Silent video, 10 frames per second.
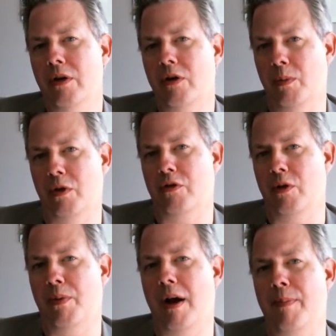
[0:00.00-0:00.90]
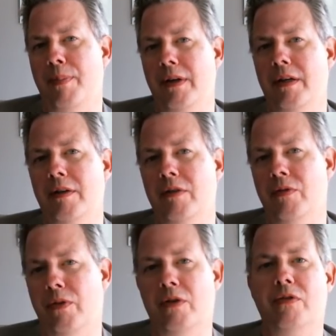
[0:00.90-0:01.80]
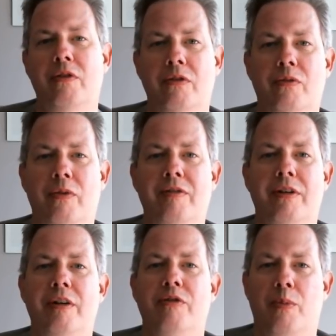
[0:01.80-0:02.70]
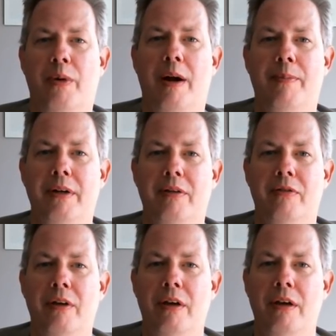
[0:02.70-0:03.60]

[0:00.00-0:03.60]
commercial properties versus residential properties.